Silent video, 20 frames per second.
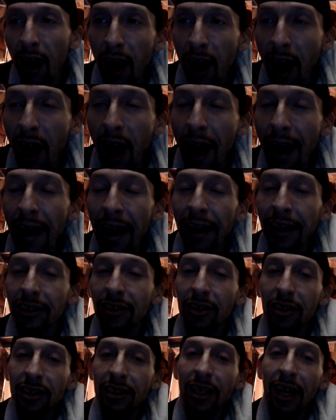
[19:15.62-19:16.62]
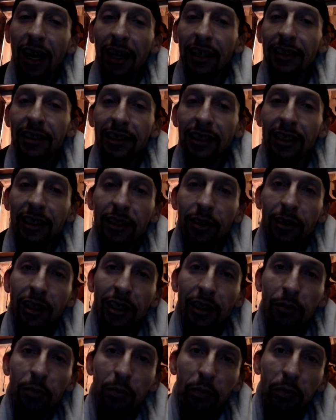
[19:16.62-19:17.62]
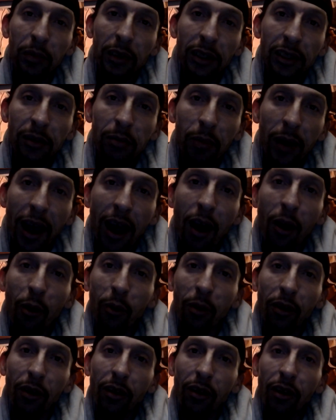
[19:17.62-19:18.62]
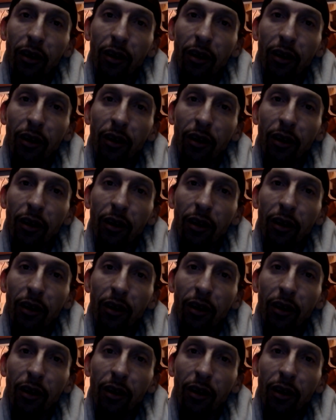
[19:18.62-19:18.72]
I exercise this power